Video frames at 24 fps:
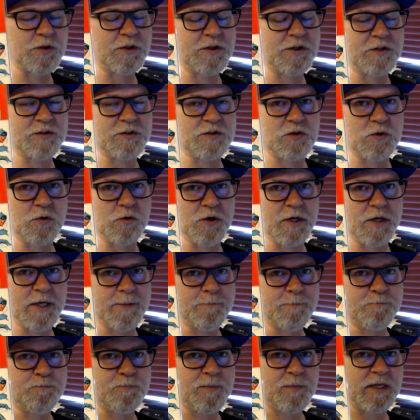good
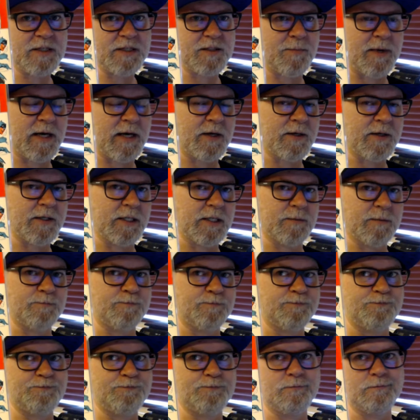story. It's about
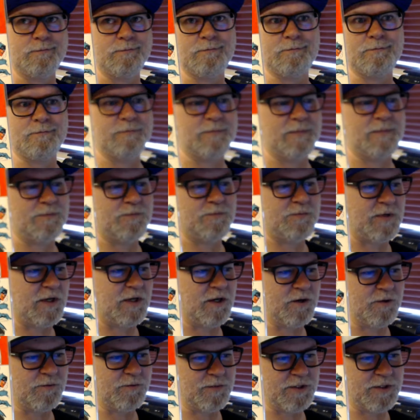
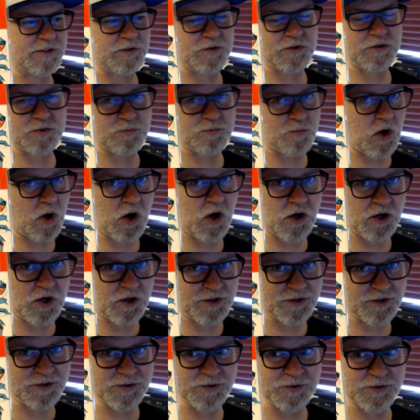Mr.
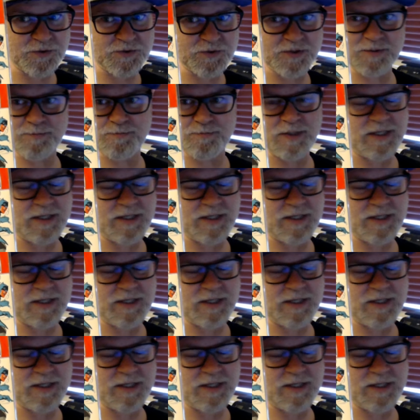Small, who's